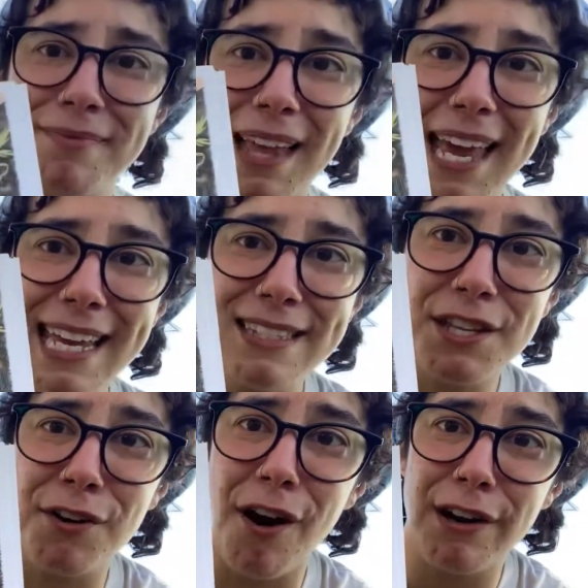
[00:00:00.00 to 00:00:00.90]
I guess
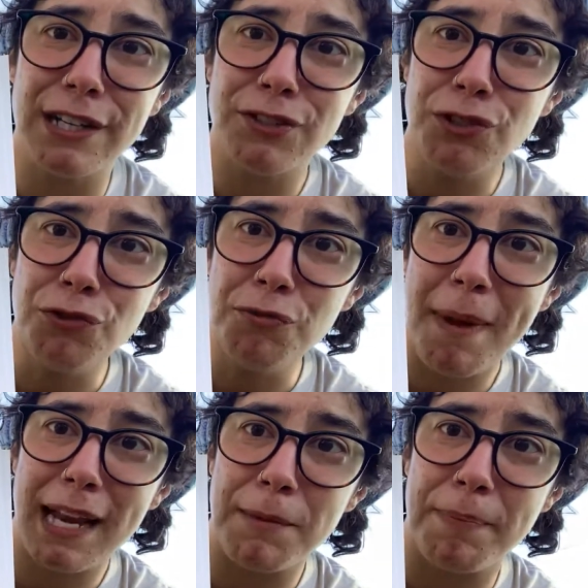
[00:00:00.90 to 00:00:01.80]
there aren't too
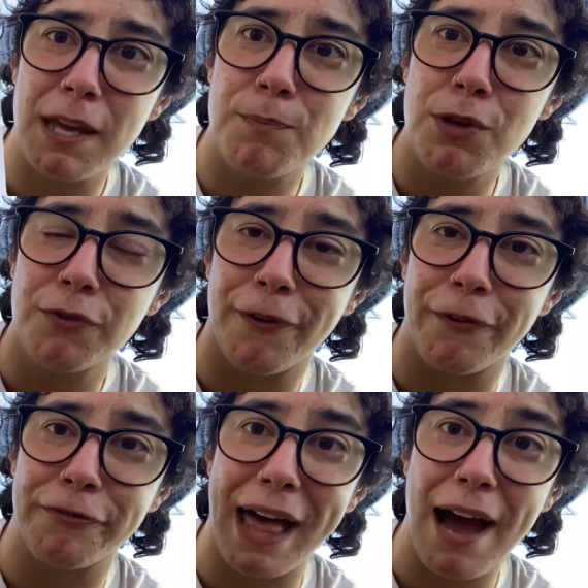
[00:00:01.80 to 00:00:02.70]
many big, beautiful
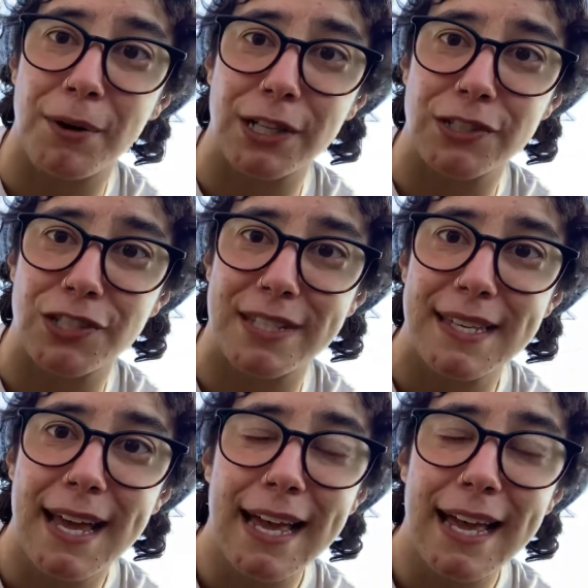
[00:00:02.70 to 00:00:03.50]
flowers, just